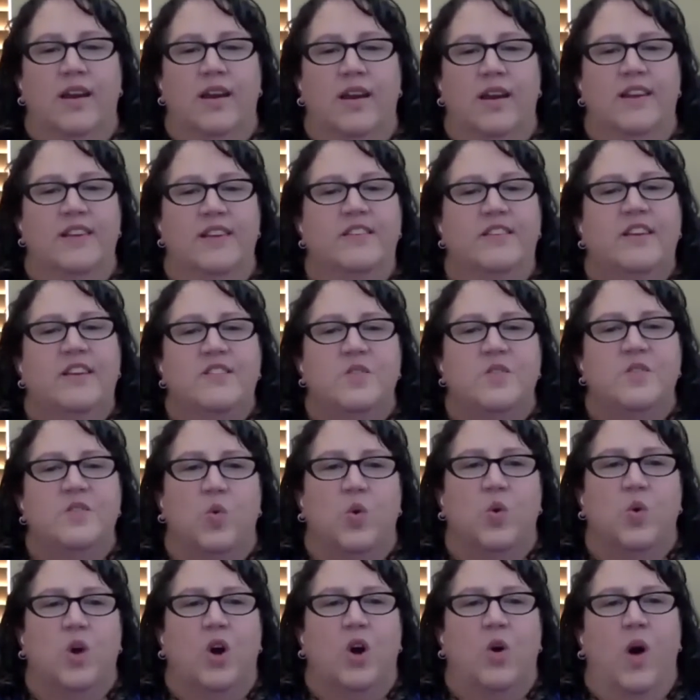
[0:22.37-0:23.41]
and it doesn't
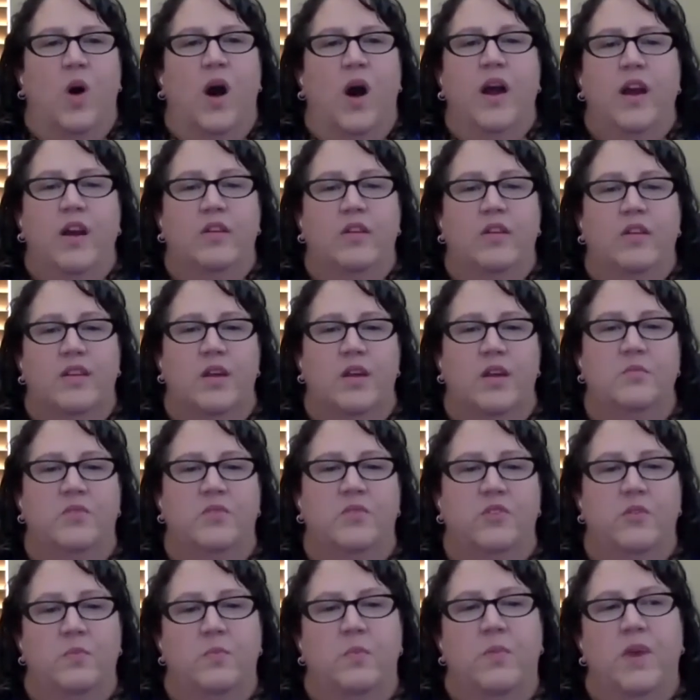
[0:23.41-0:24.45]
require
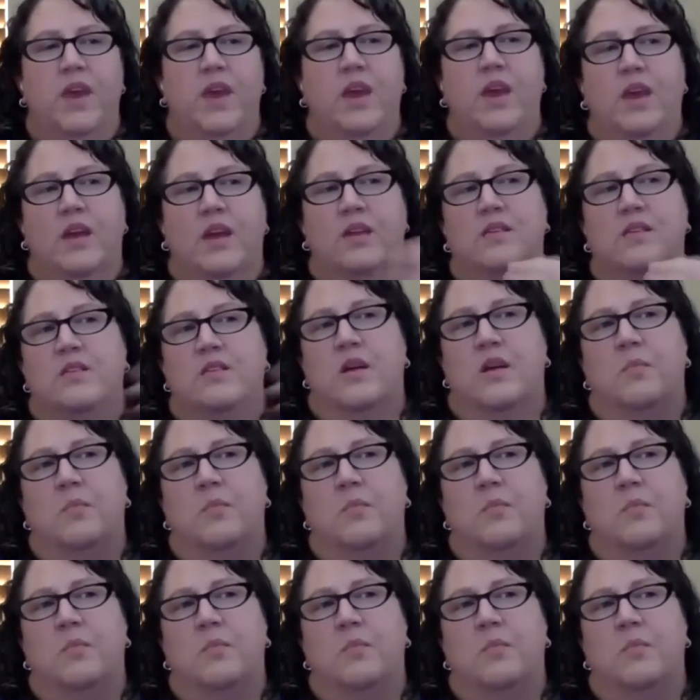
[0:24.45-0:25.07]
them to be at